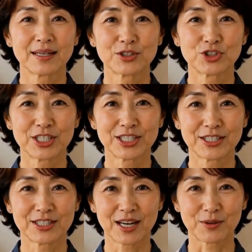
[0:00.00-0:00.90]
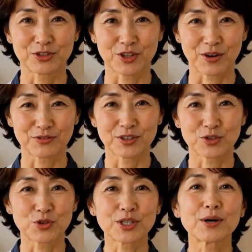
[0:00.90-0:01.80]
Chicken comes off the
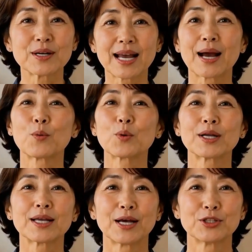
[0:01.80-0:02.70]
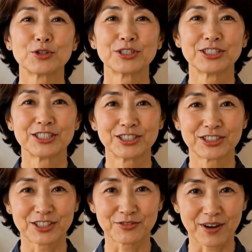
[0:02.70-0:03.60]
grill at
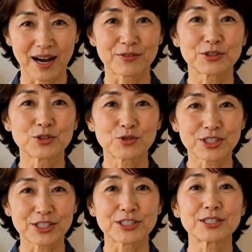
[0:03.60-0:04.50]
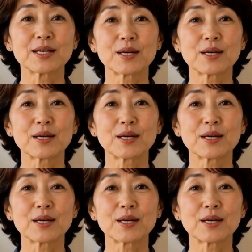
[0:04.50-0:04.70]
165 degrees.